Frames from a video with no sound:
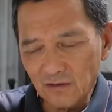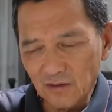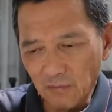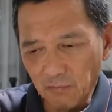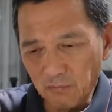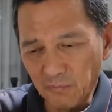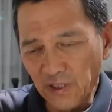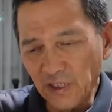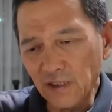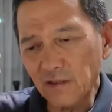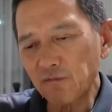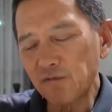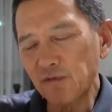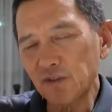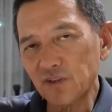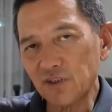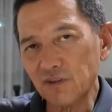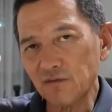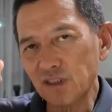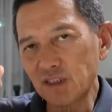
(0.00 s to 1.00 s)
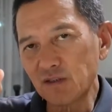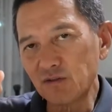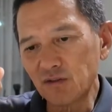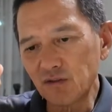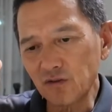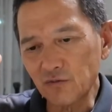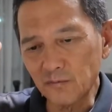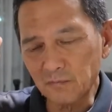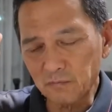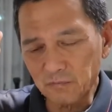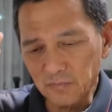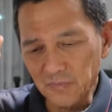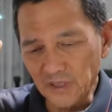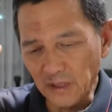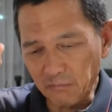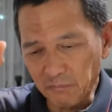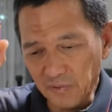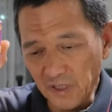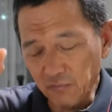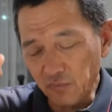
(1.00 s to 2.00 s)
the benefits of linzu
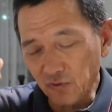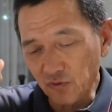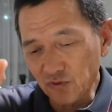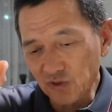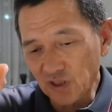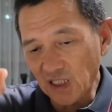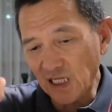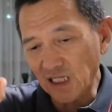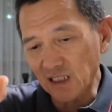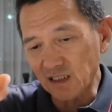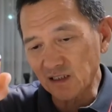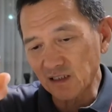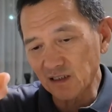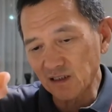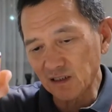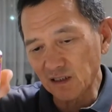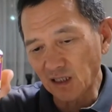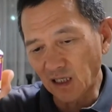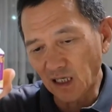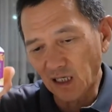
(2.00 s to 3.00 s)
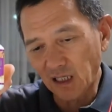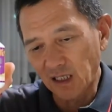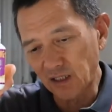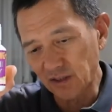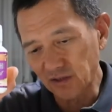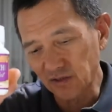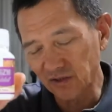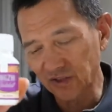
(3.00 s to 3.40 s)
that people take uh,